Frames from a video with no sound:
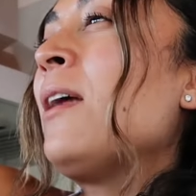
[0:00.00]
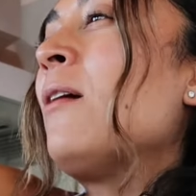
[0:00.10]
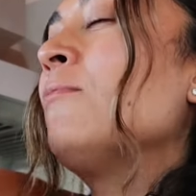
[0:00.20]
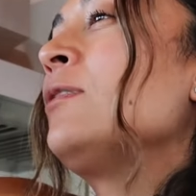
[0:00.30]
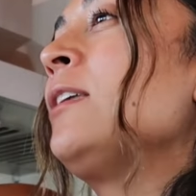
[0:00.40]

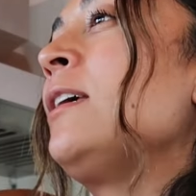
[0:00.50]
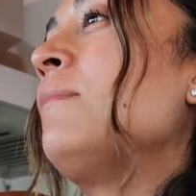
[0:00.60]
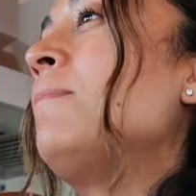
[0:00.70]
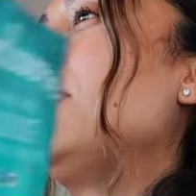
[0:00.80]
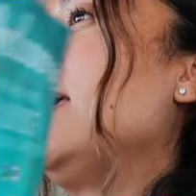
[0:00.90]
not
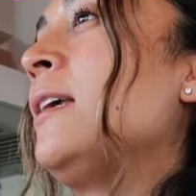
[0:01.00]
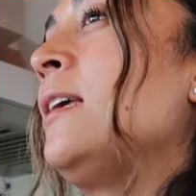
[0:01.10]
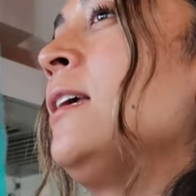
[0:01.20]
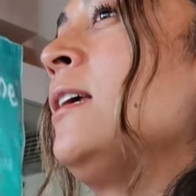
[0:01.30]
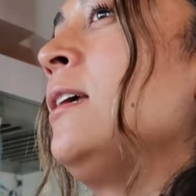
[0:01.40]
really
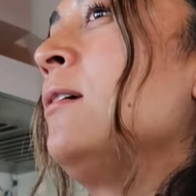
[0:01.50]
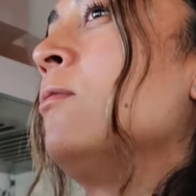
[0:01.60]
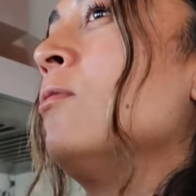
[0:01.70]
picky